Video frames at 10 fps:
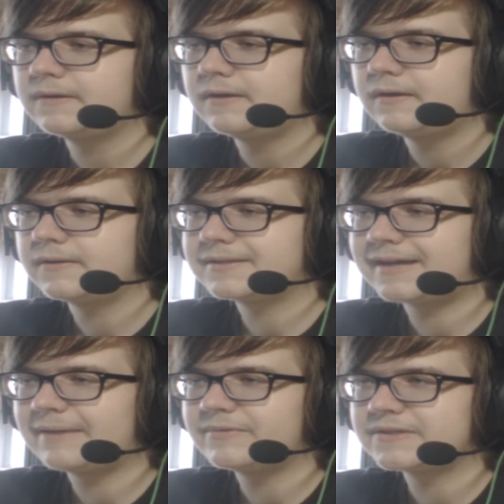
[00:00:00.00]
The
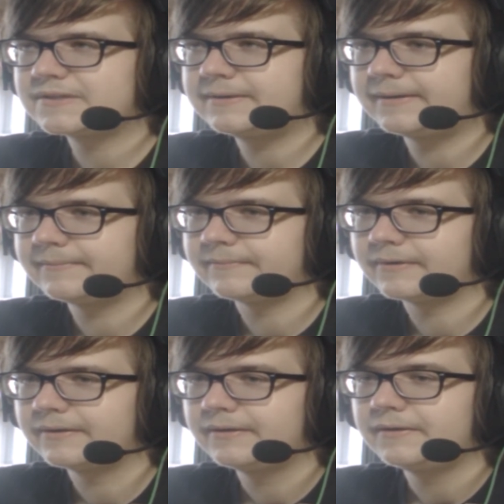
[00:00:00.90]
time has come.
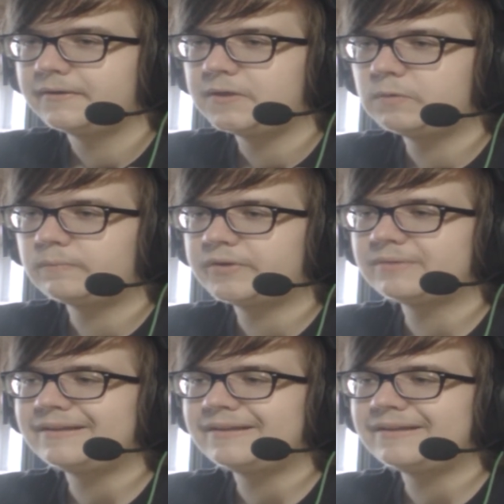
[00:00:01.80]
You would become